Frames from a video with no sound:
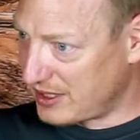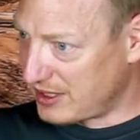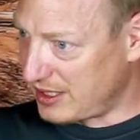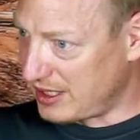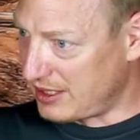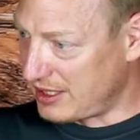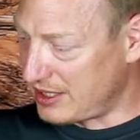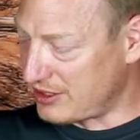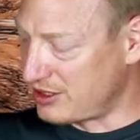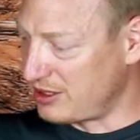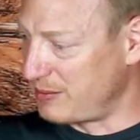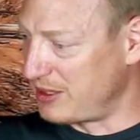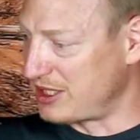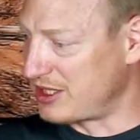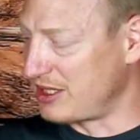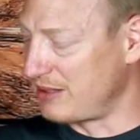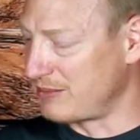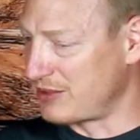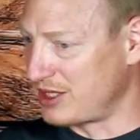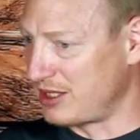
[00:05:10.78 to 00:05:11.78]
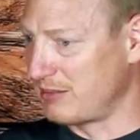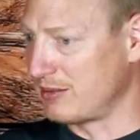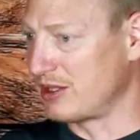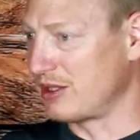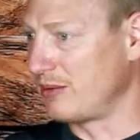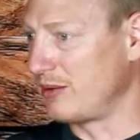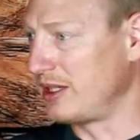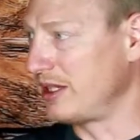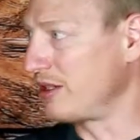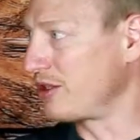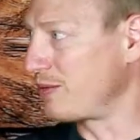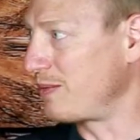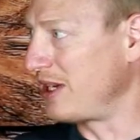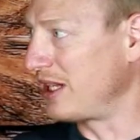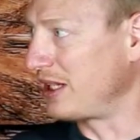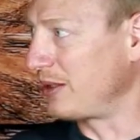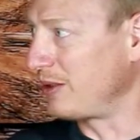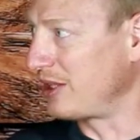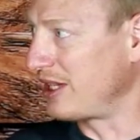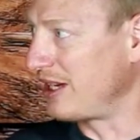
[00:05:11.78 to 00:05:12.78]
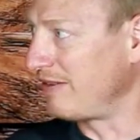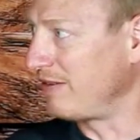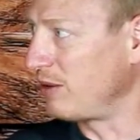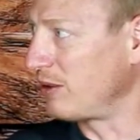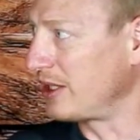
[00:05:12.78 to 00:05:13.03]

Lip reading: Okay, that should be something similar to what you're smelling with that